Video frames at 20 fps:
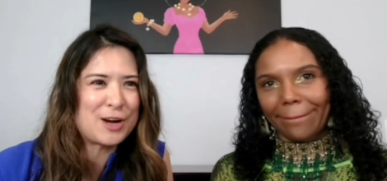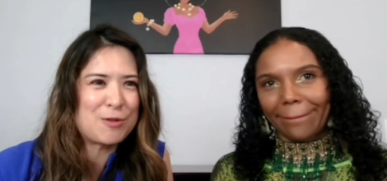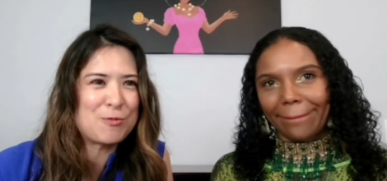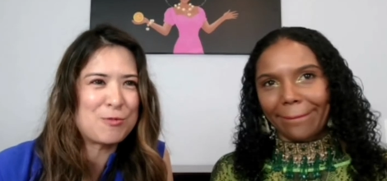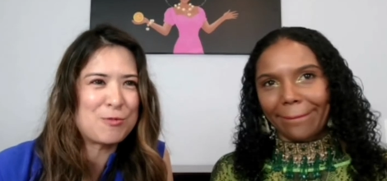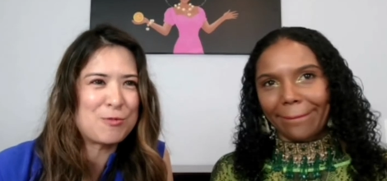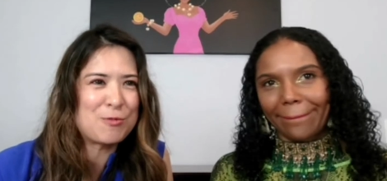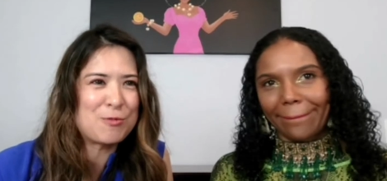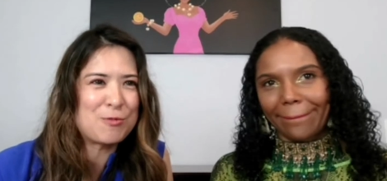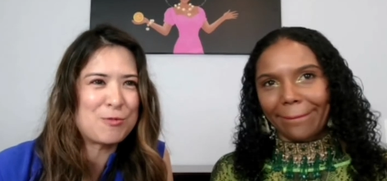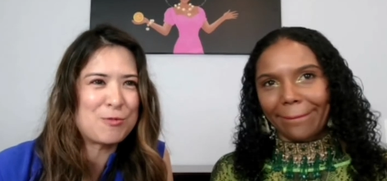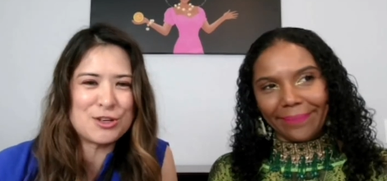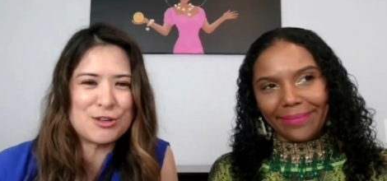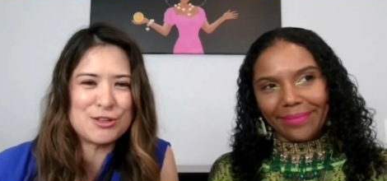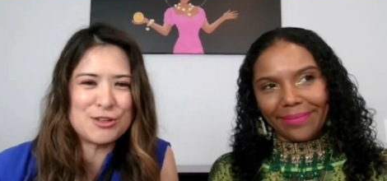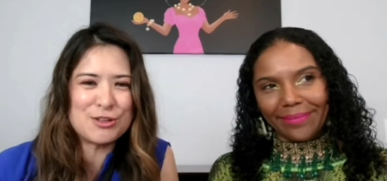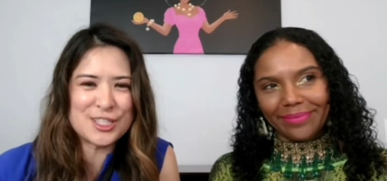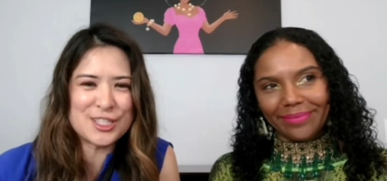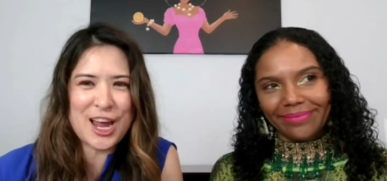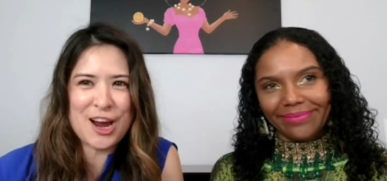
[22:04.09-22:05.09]
Speaker 1: we were so
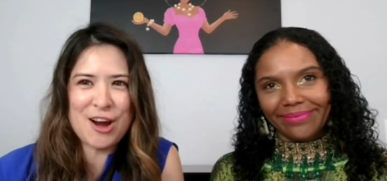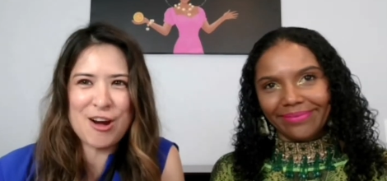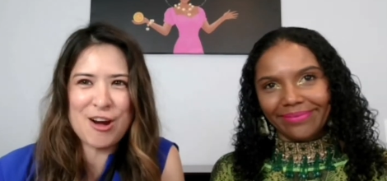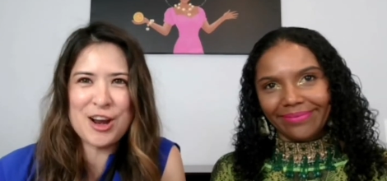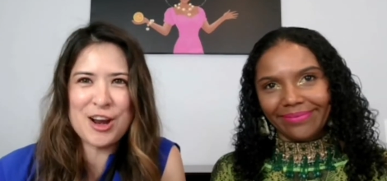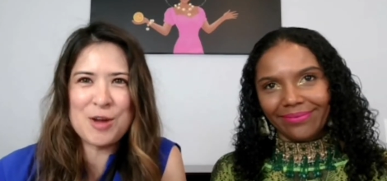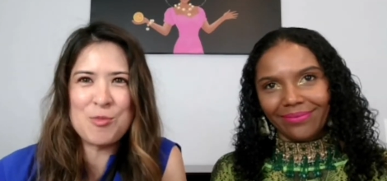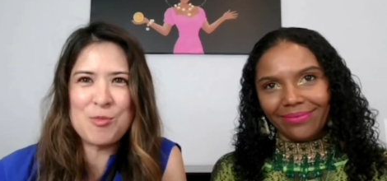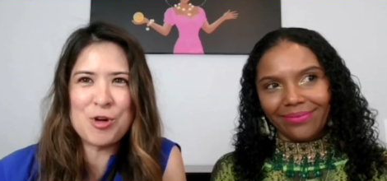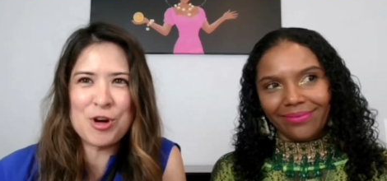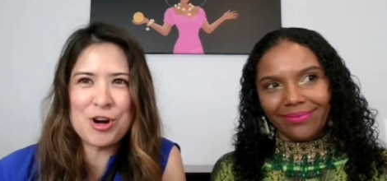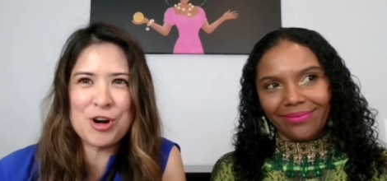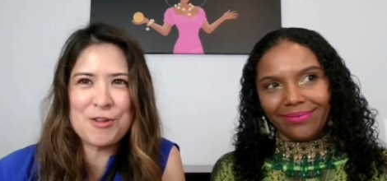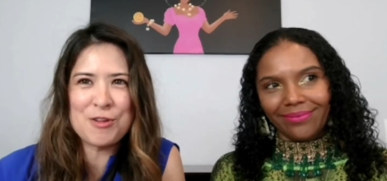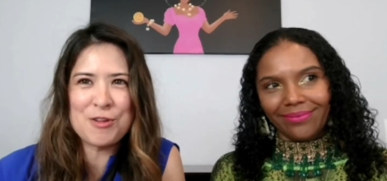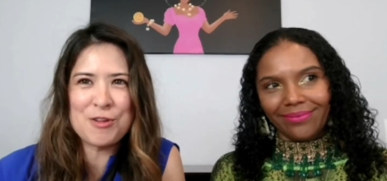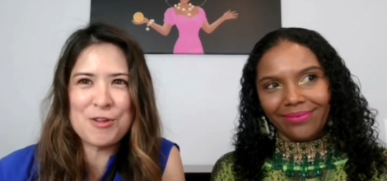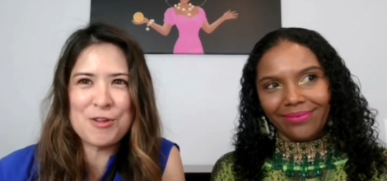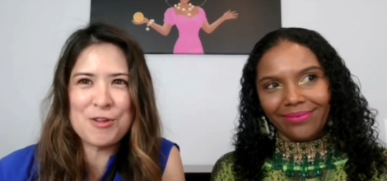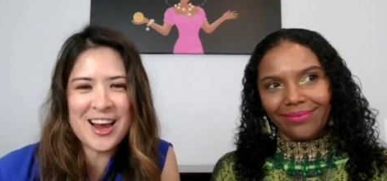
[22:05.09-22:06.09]
scared and
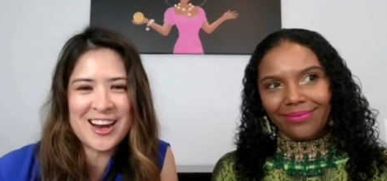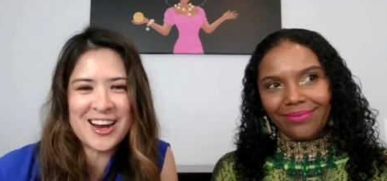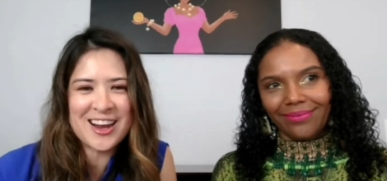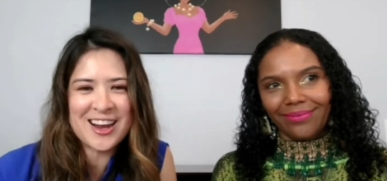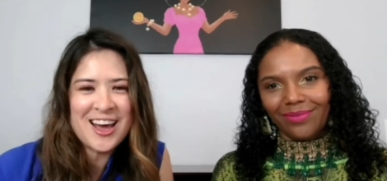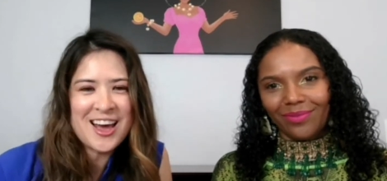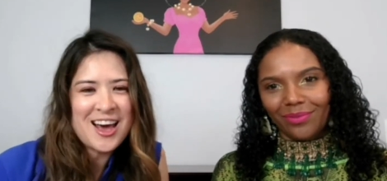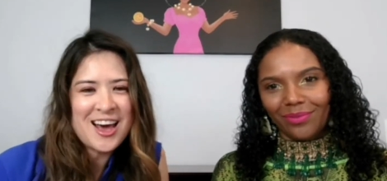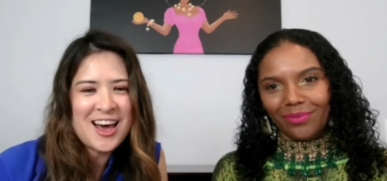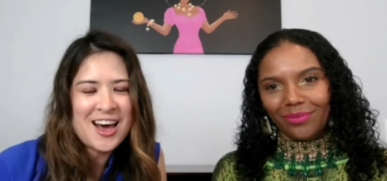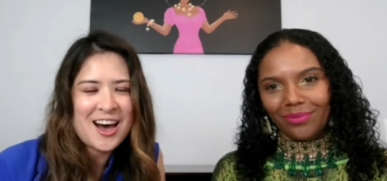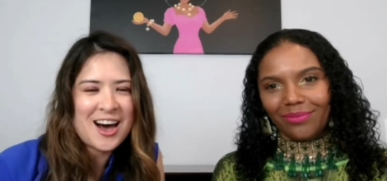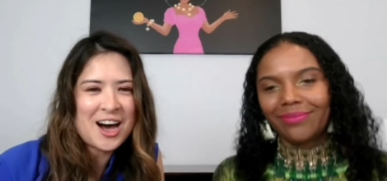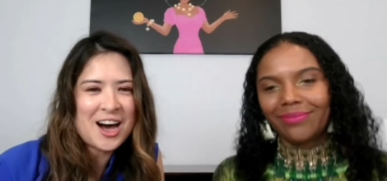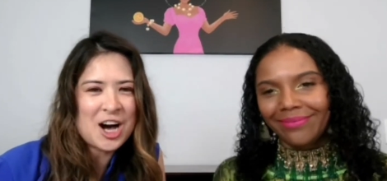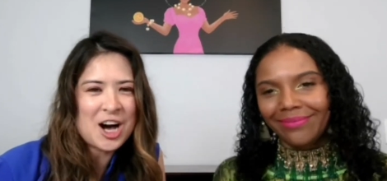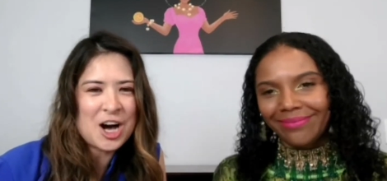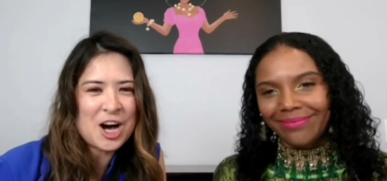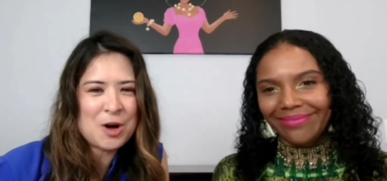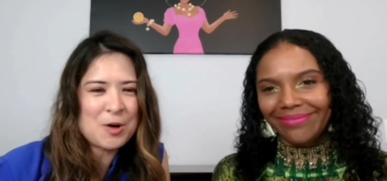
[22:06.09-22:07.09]
mortified
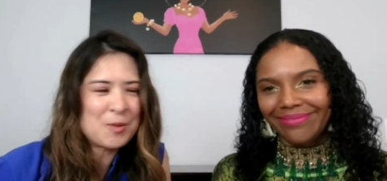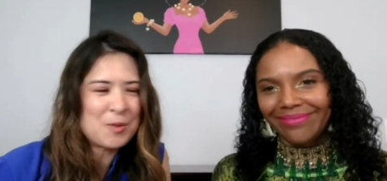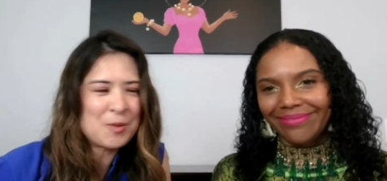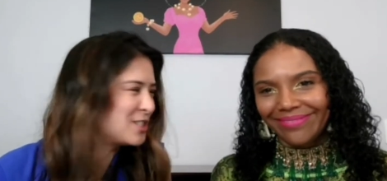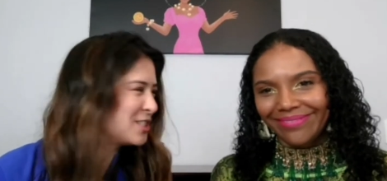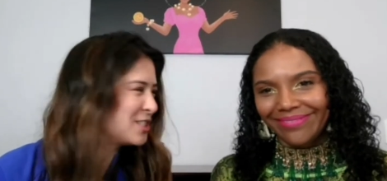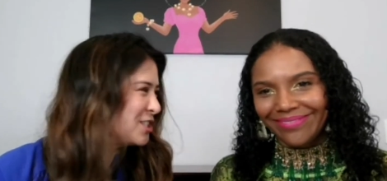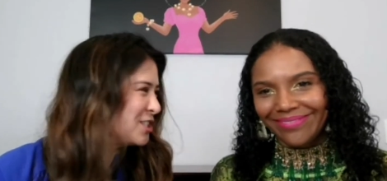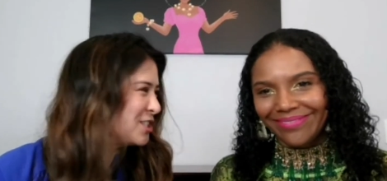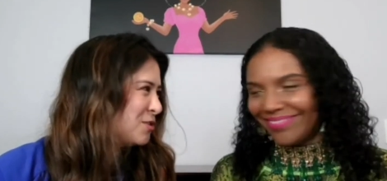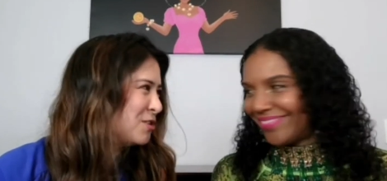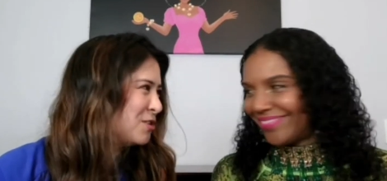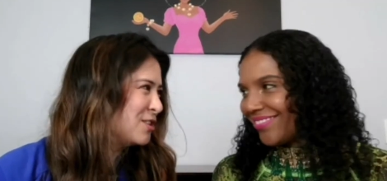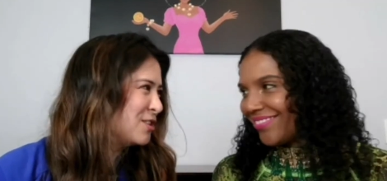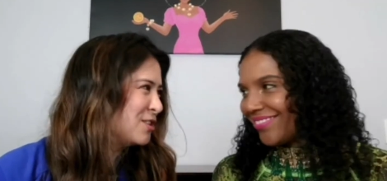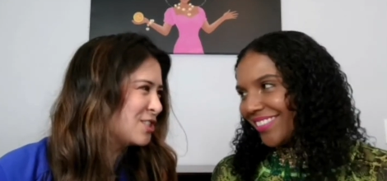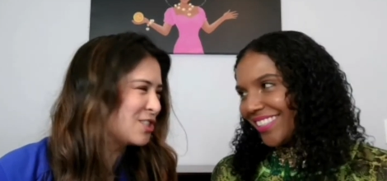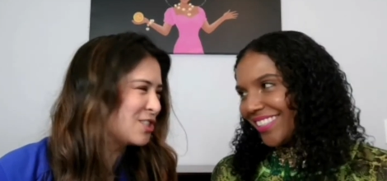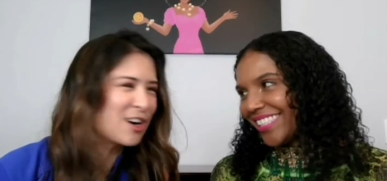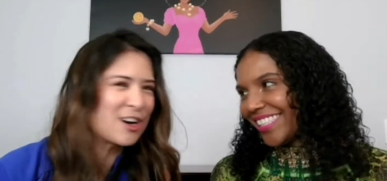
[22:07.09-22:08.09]
um, to
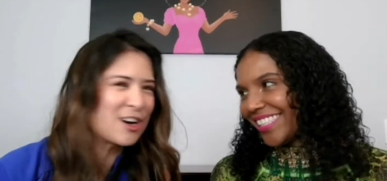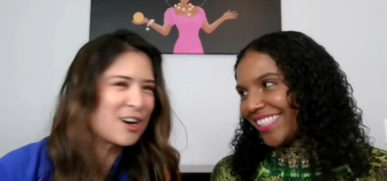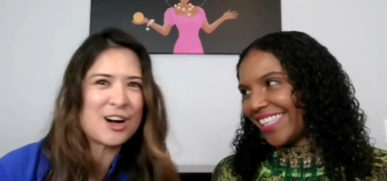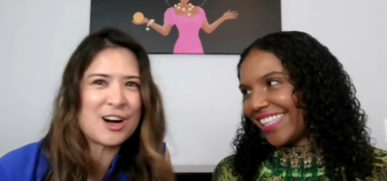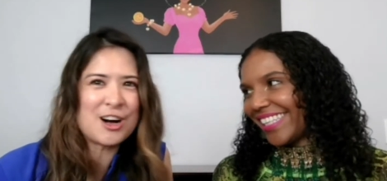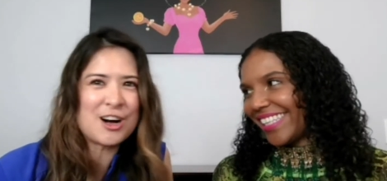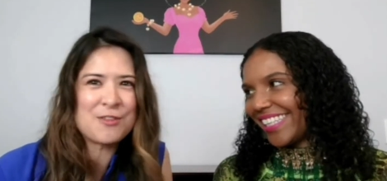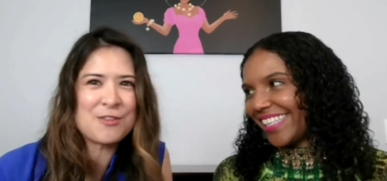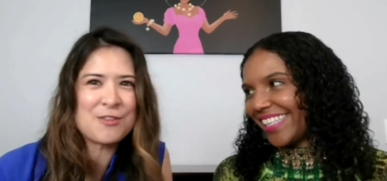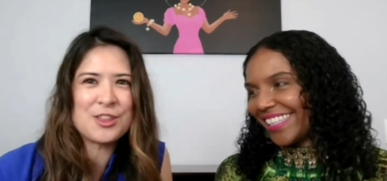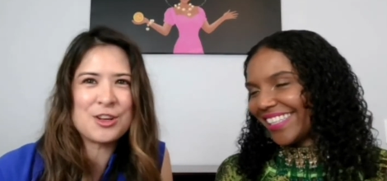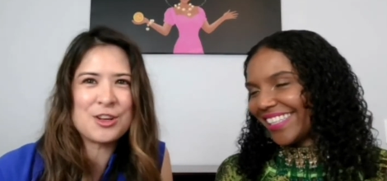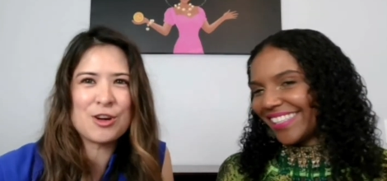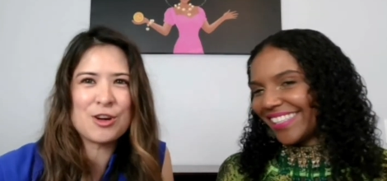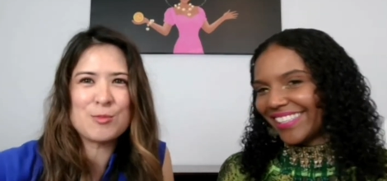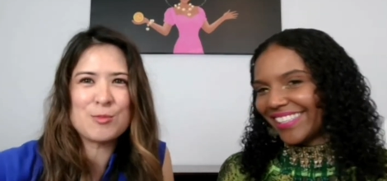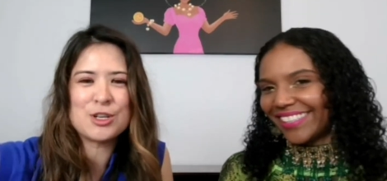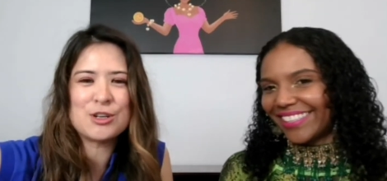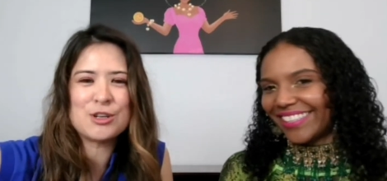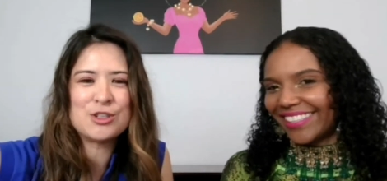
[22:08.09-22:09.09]
start off in the
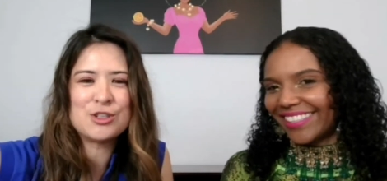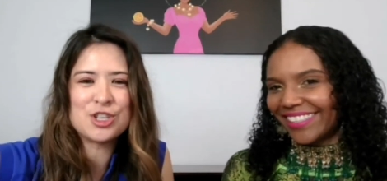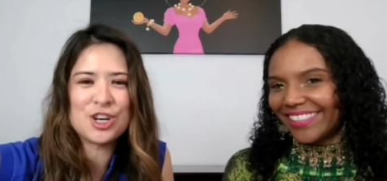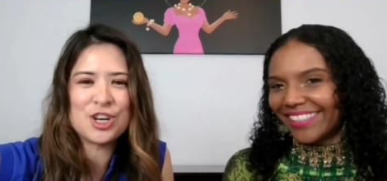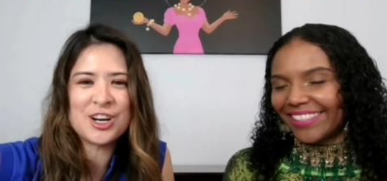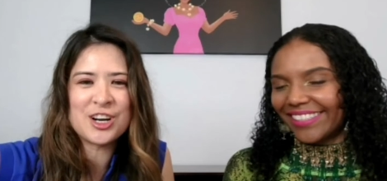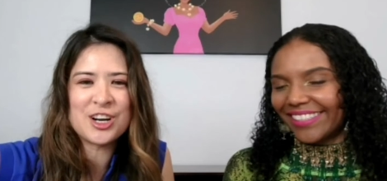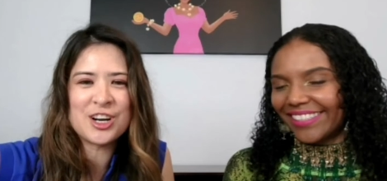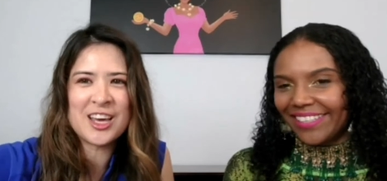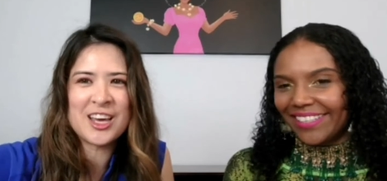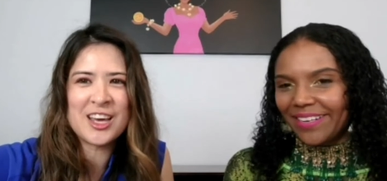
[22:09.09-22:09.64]
crypto journey.